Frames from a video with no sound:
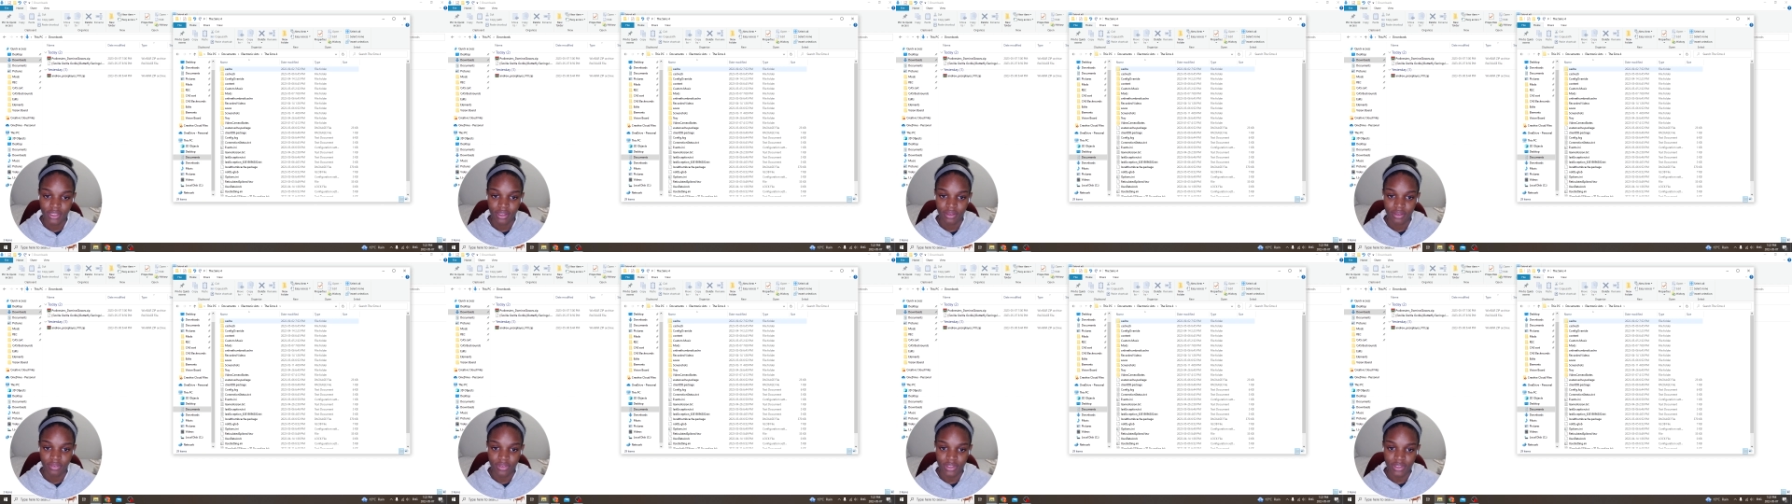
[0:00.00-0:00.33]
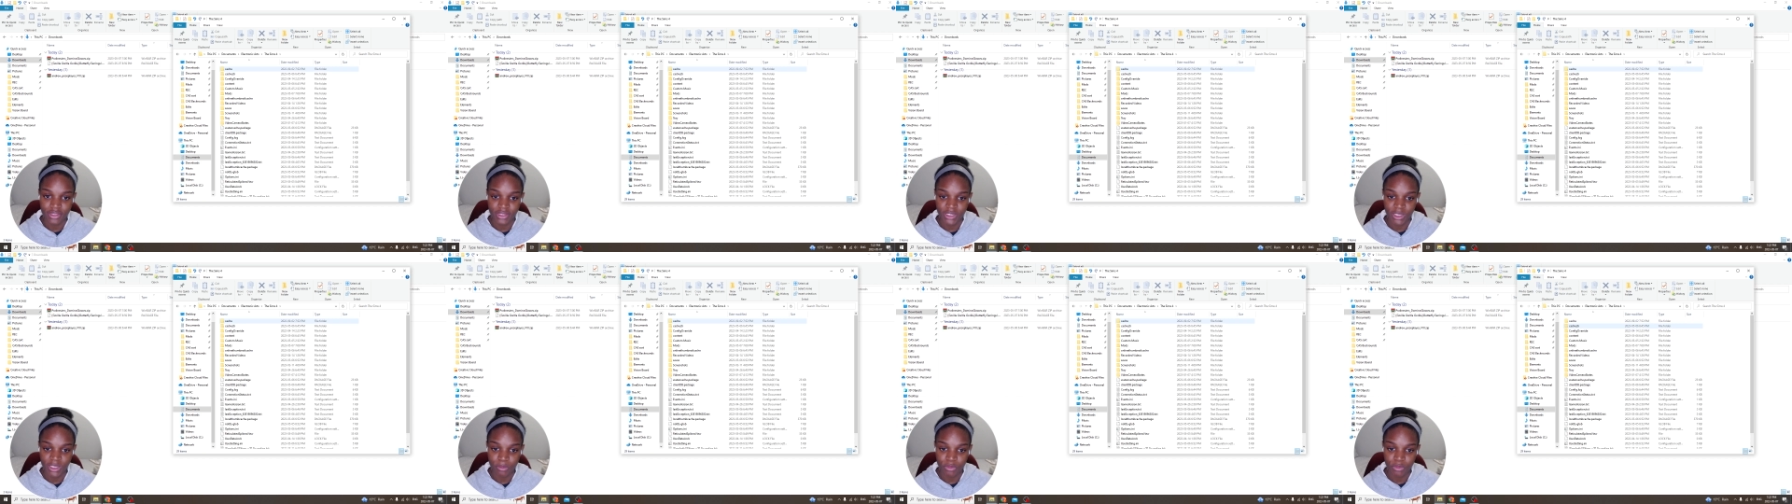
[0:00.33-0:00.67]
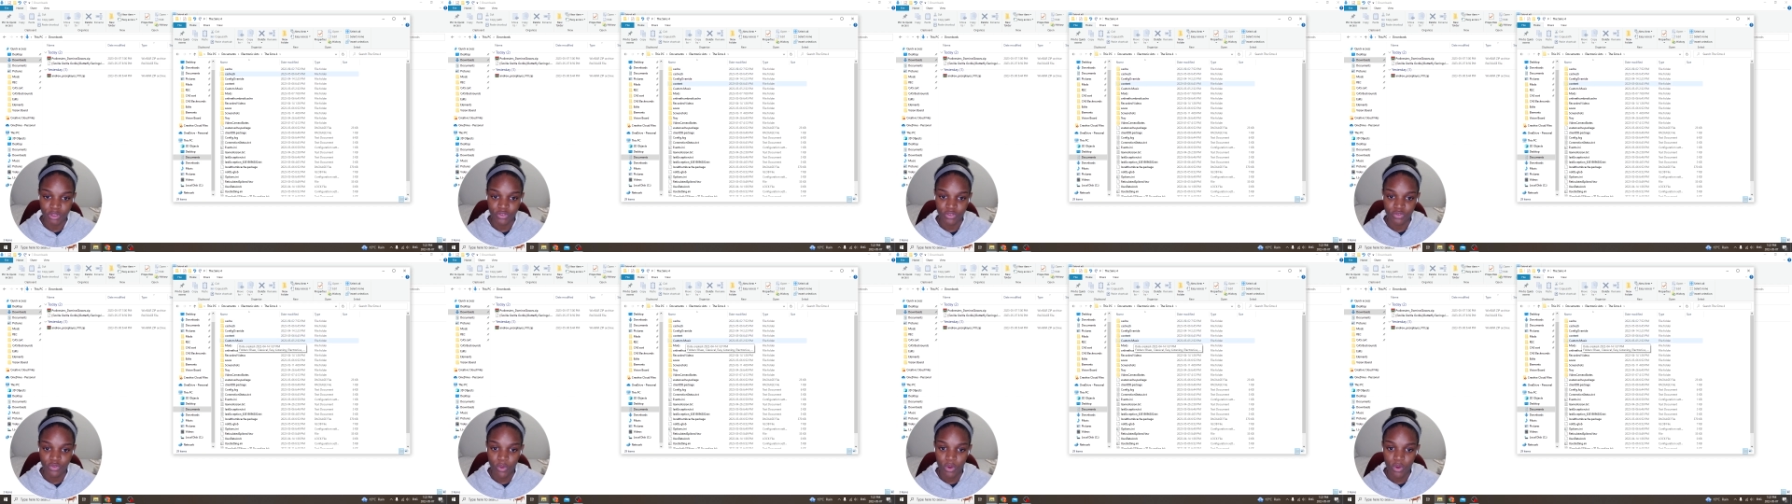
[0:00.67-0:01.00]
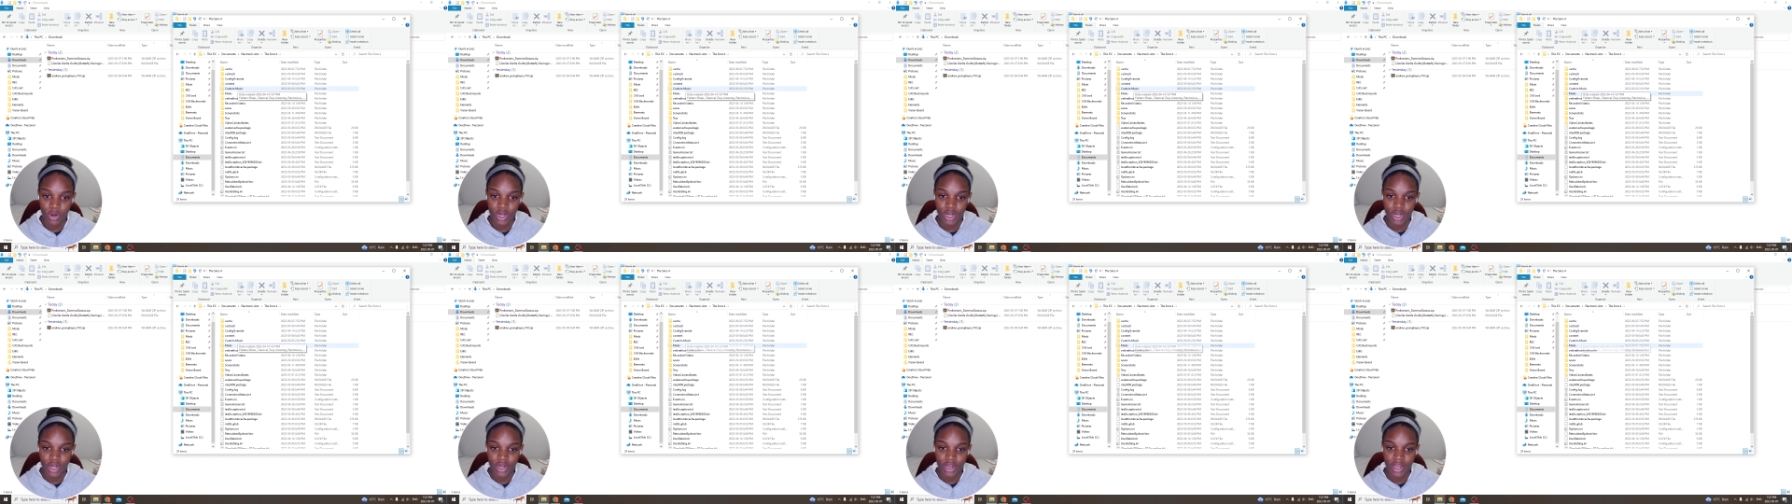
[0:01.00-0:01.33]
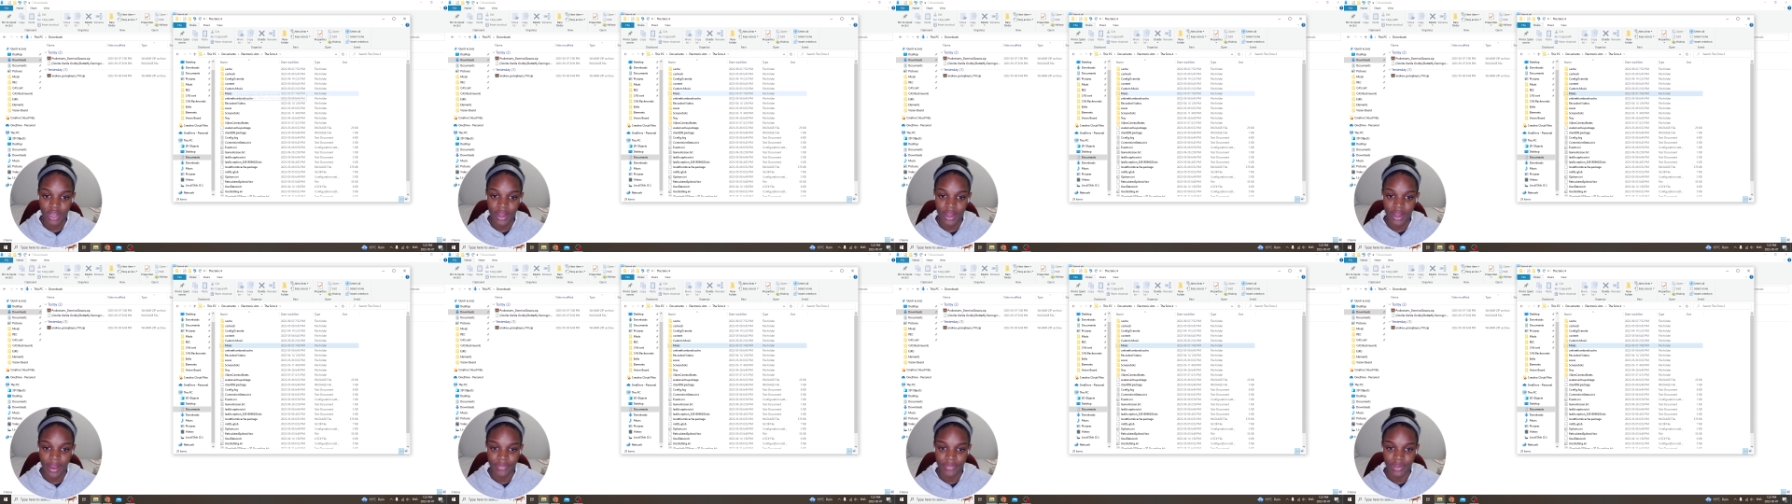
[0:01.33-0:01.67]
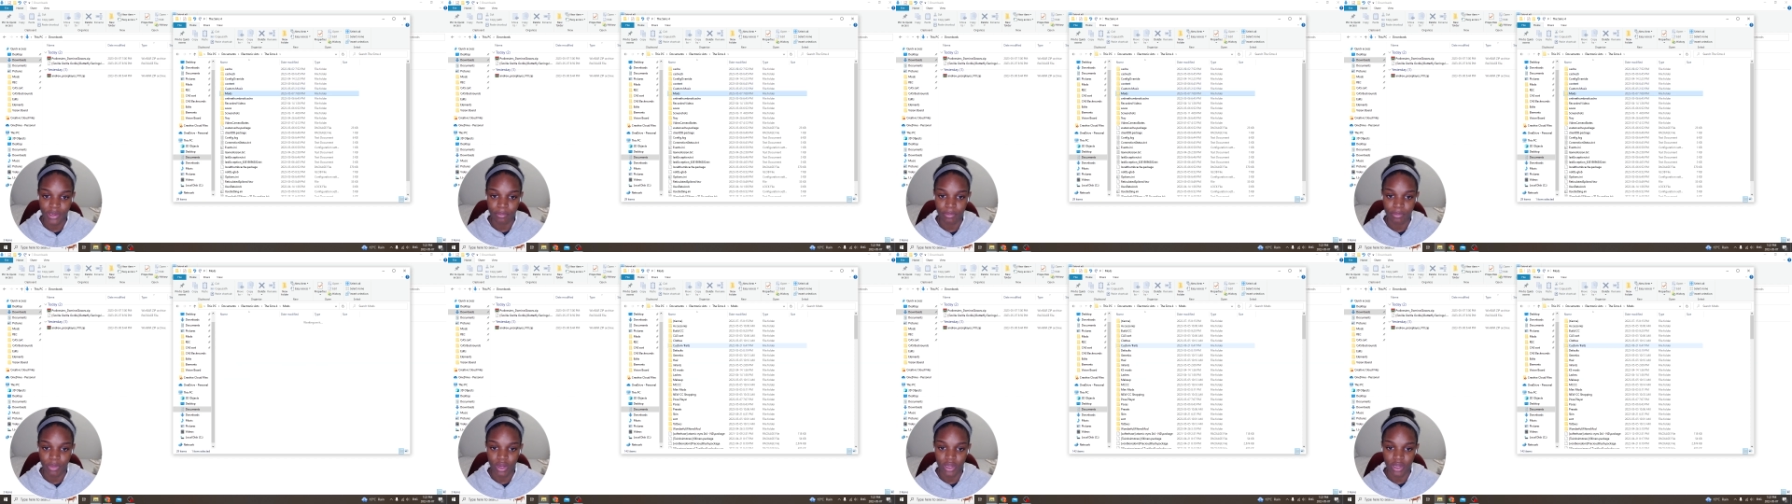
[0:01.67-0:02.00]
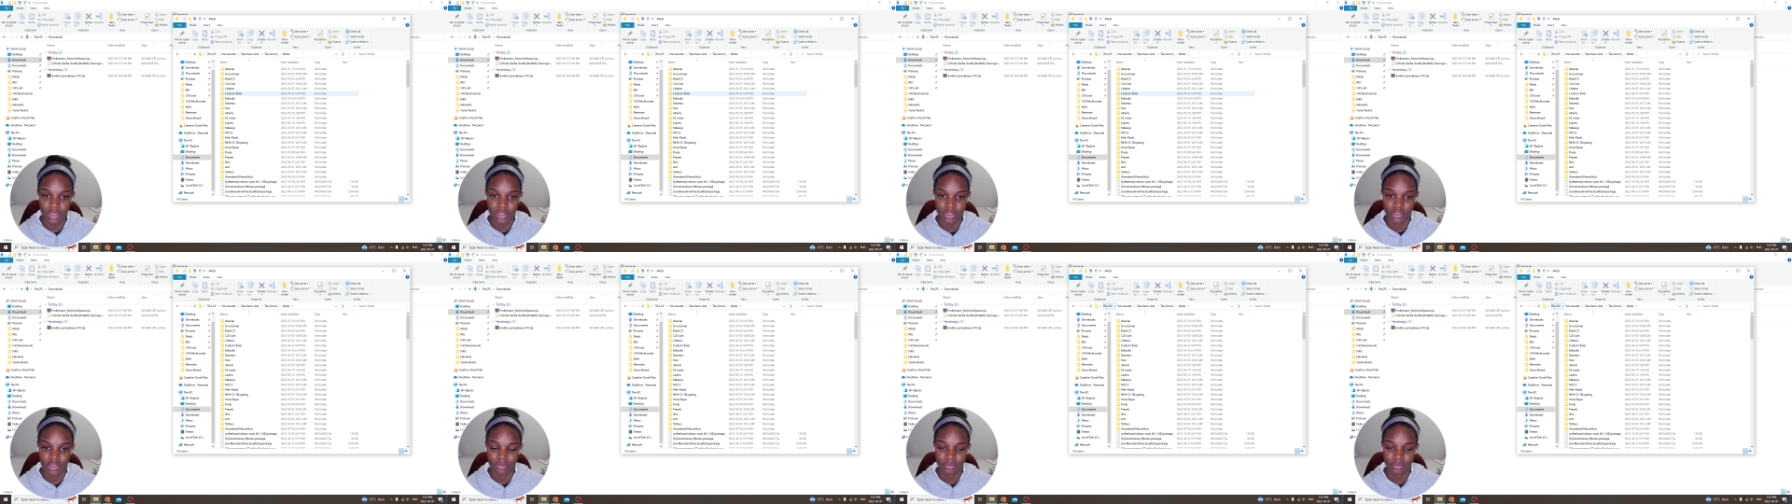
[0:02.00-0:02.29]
The Sims 4, and then Mods.